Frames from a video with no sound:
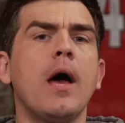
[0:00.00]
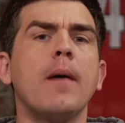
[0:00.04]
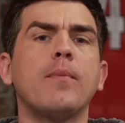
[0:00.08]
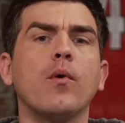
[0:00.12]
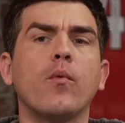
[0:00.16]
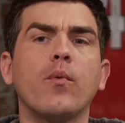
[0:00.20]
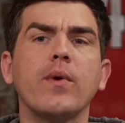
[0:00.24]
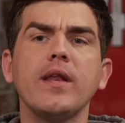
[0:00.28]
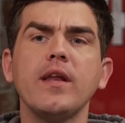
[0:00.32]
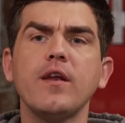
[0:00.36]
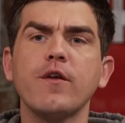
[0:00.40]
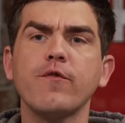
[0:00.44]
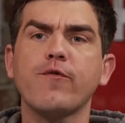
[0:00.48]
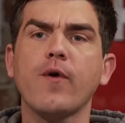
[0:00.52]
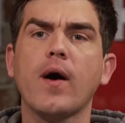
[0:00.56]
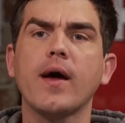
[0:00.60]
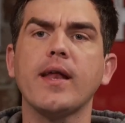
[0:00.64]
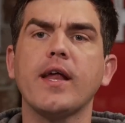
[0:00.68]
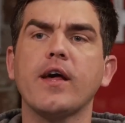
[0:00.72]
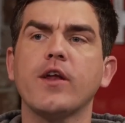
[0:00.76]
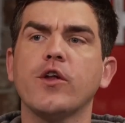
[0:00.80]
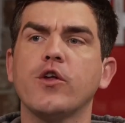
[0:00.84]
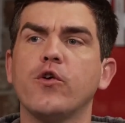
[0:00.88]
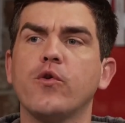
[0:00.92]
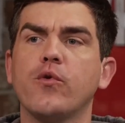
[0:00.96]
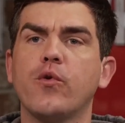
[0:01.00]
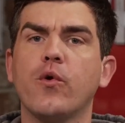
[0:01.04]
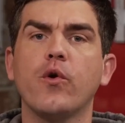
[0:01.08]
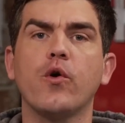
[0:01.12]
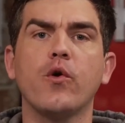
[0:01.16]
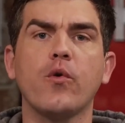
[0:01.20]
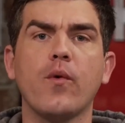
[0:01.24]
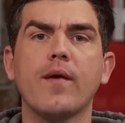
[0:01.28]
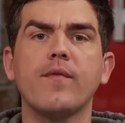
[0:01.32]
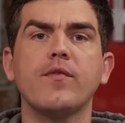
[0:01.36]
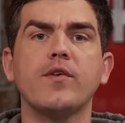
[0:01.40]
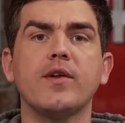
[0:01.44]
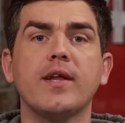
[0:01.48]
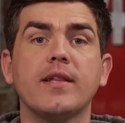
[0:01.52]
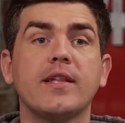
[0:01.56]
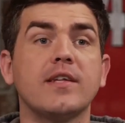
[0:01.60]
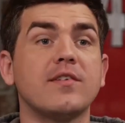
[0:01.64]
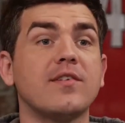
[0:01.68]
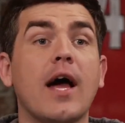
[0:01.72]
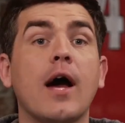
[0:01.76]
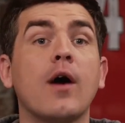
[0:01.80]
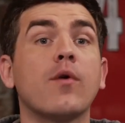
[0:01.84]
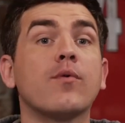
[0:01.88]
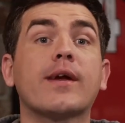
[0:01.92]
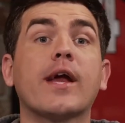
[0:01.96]
But we need to find out who, who whoever did
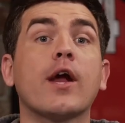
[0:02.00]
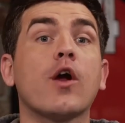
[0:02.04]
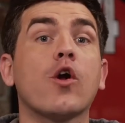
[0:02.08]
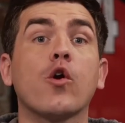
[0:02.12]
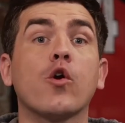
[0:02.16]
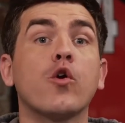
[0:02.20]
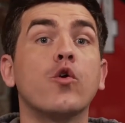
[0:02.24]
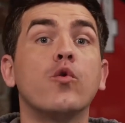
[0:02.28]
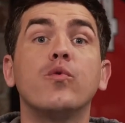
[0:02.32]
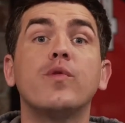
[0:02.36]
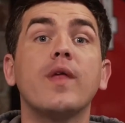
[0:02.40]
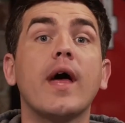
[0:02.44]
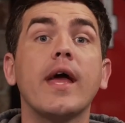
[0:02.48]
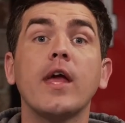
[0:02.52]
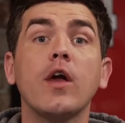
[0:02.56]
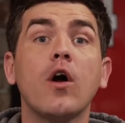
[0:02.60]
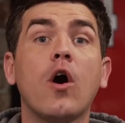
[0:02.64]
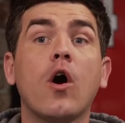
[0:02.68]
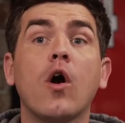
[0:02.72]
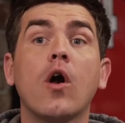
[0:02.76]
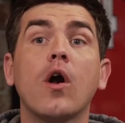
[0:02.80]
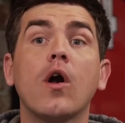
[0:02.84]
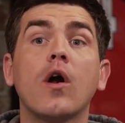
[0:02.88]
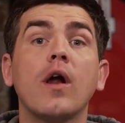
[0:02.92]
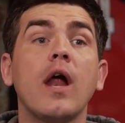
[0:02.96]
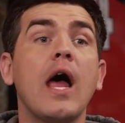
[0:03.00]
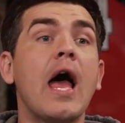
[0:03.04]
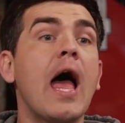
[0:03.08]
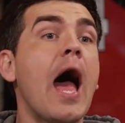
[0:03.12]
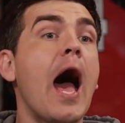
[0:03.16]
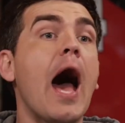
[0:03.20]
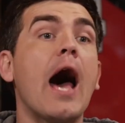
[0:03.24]
this. I don't care who they are.